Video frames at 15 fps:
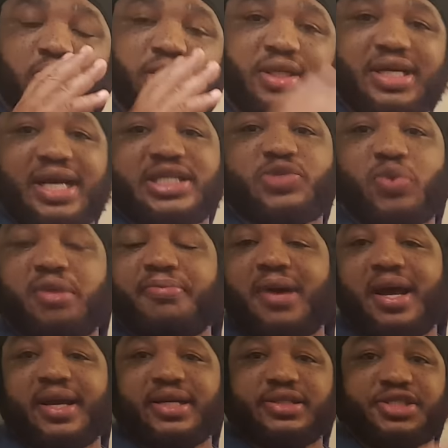you guys swing
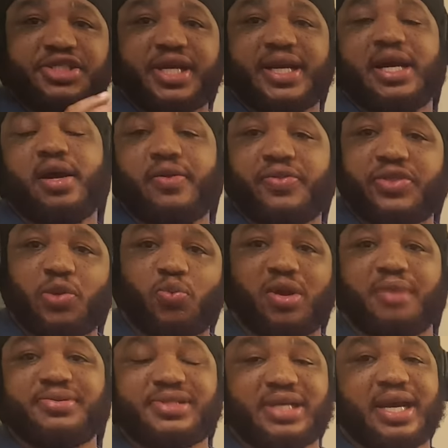by and check out the
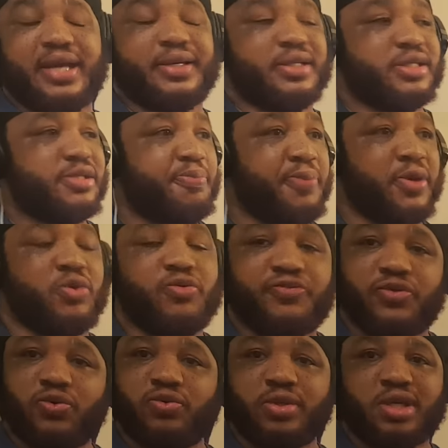website. It's
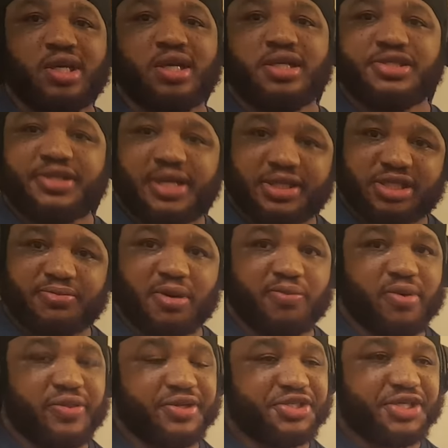beautiful. Shout out to my
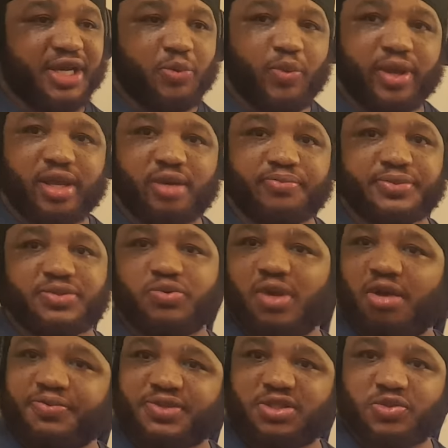brother Jay Williams who
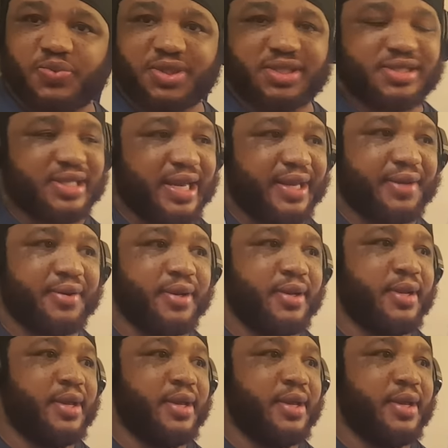helped us with the site.